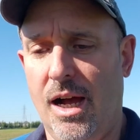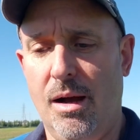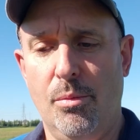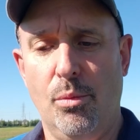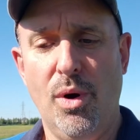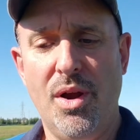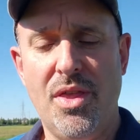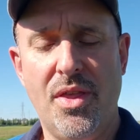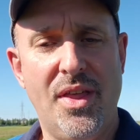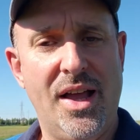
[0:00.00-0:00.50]

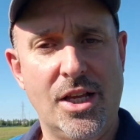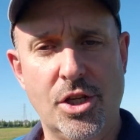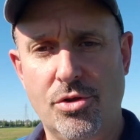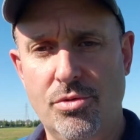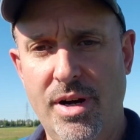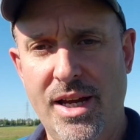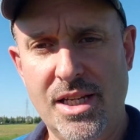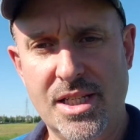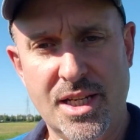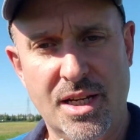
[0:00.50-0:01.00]
Whether that's
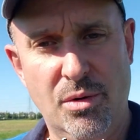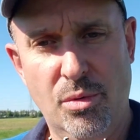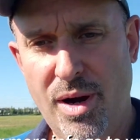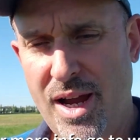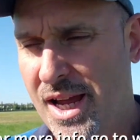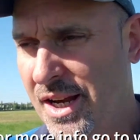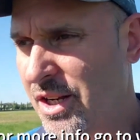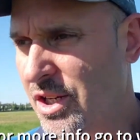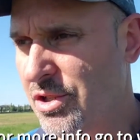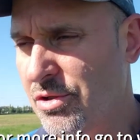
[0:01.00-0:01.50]
raising
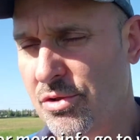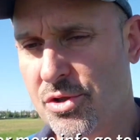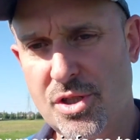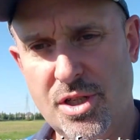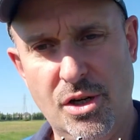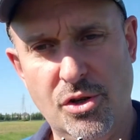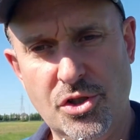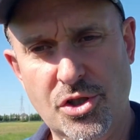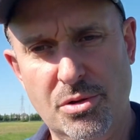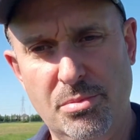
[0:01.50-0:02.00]
awareness through
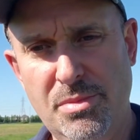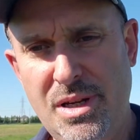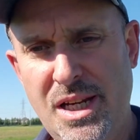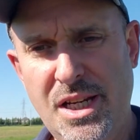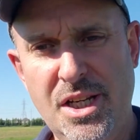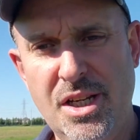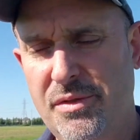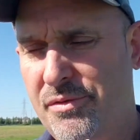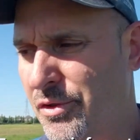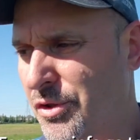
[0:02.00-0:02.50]
social
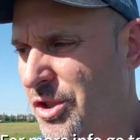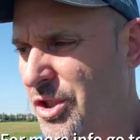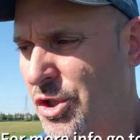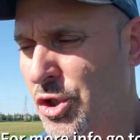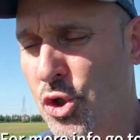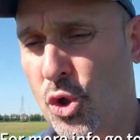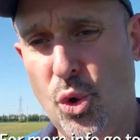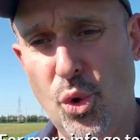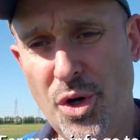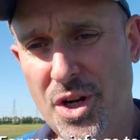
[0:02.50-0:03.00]
media, through
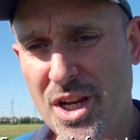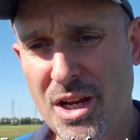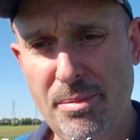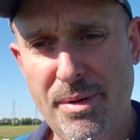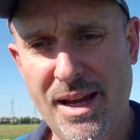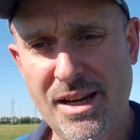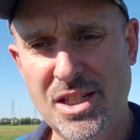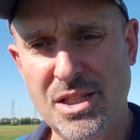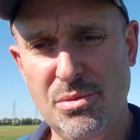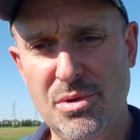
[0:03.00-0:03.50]
just talking
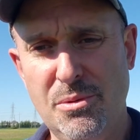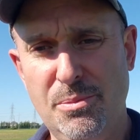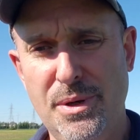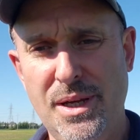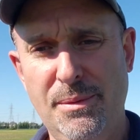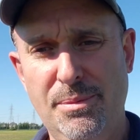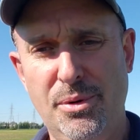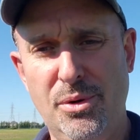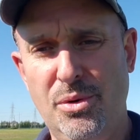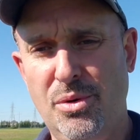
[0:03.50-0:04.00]
about it with
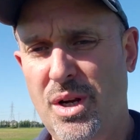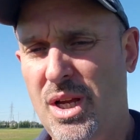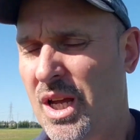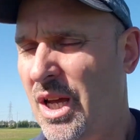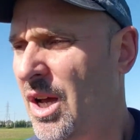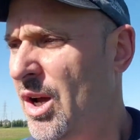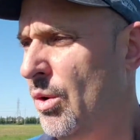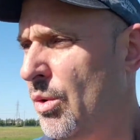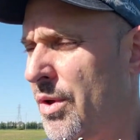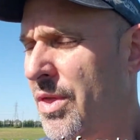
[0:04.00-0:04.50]
people,
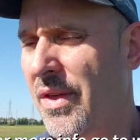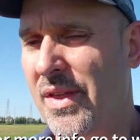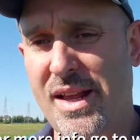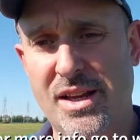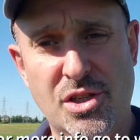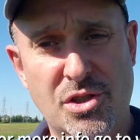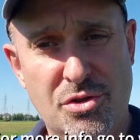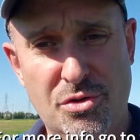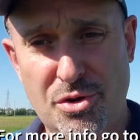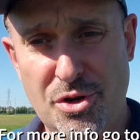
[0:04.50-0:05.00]
whether
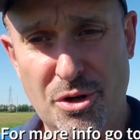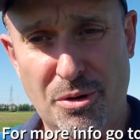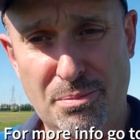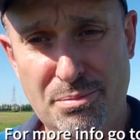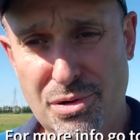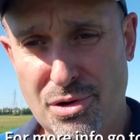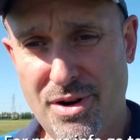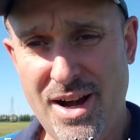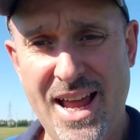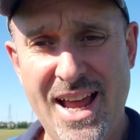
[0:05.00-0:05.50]
that's through your
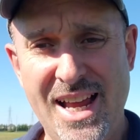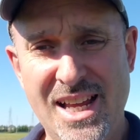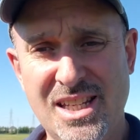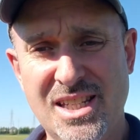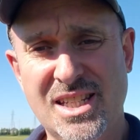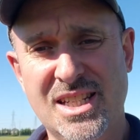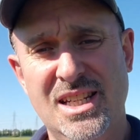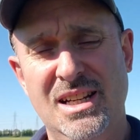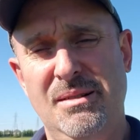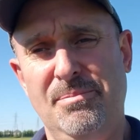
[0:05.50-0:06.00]

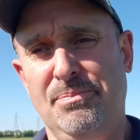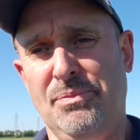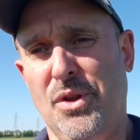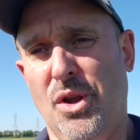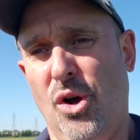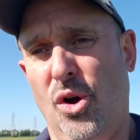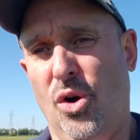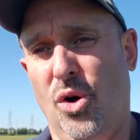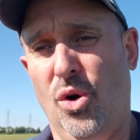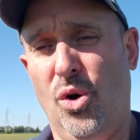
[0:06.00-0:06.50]
prayers,
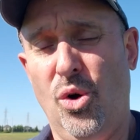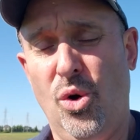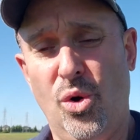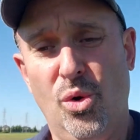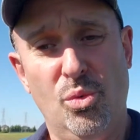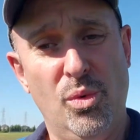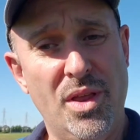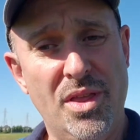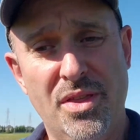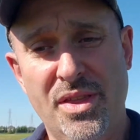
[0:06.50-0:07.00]

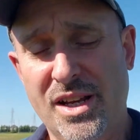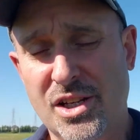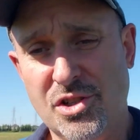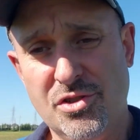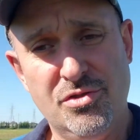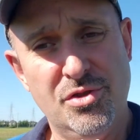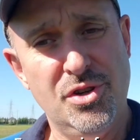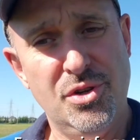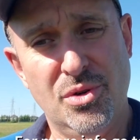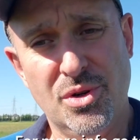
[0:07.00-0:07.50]
or whether that's
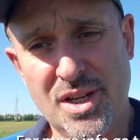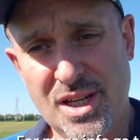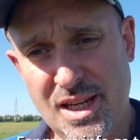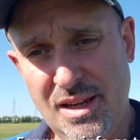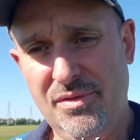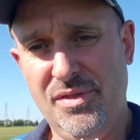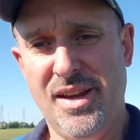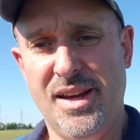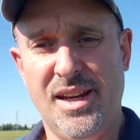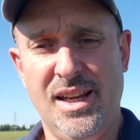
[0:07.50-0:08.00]
through your
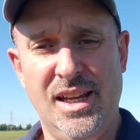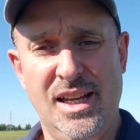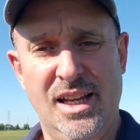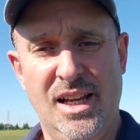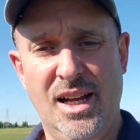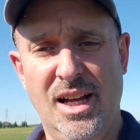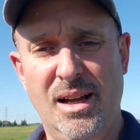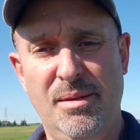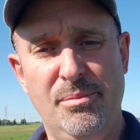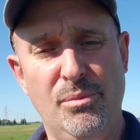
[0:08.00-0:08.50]
giving.
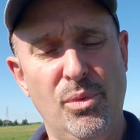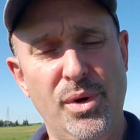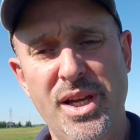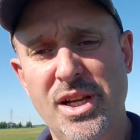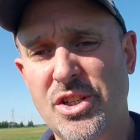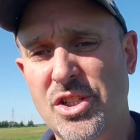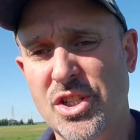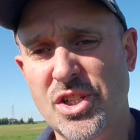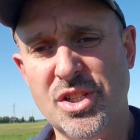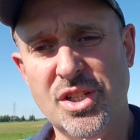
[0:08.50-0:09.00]
We
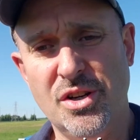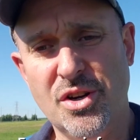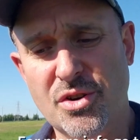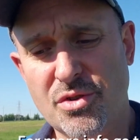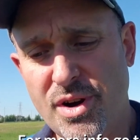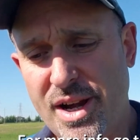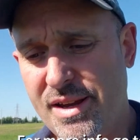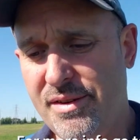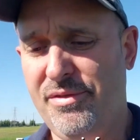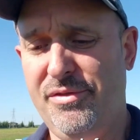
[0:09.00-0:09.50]
are just so
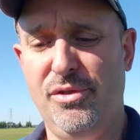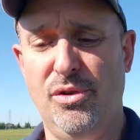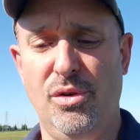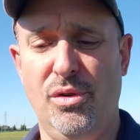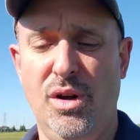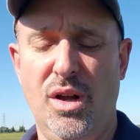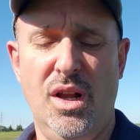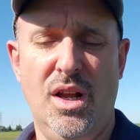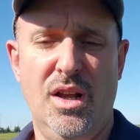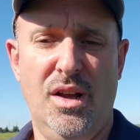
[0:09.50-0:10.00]

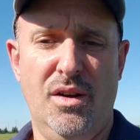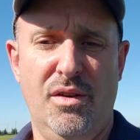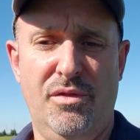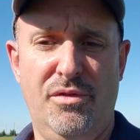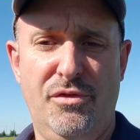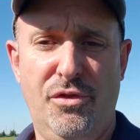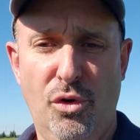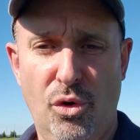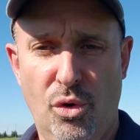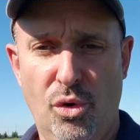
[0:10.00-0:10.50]
grateful
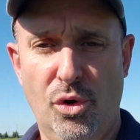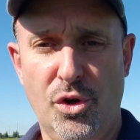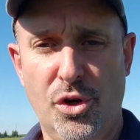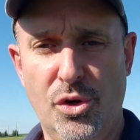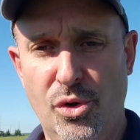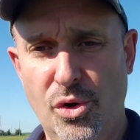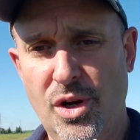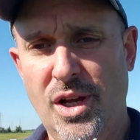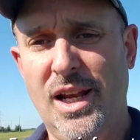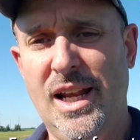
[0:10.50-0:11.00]
for
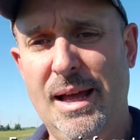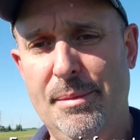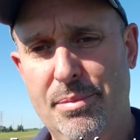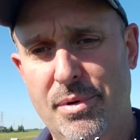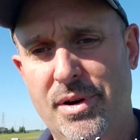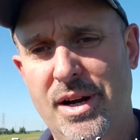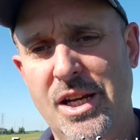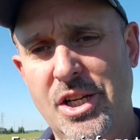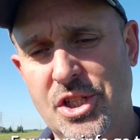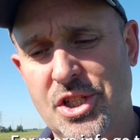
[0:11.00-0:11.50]
your
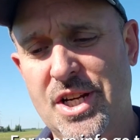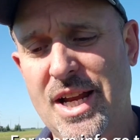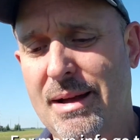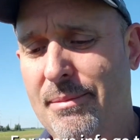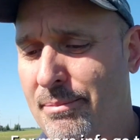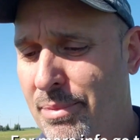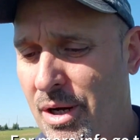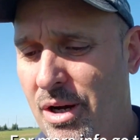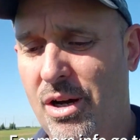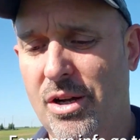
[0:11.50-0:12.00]
collaboration
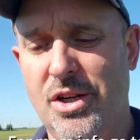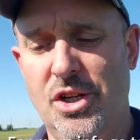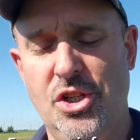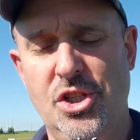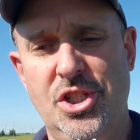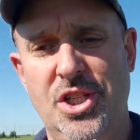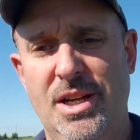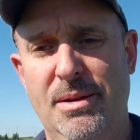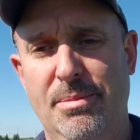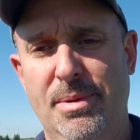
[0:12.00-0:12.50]
and
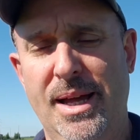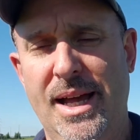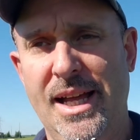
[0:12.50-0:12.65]
partnership.